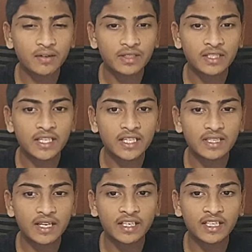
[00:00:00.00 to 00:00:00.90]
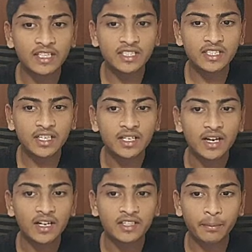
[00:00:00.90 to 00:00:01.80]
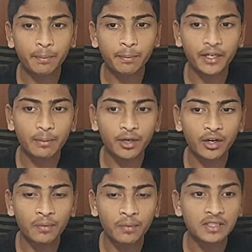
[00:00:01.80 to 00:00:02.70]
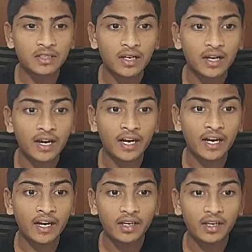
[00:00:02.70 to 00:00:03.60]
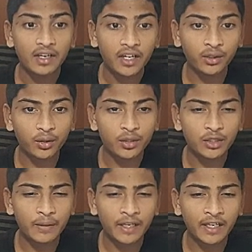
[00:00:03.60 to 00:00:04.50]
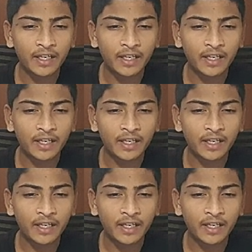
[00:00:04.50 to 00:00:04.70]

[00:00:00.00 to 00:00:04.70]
sets are listed and separated by commas and enclosed by curly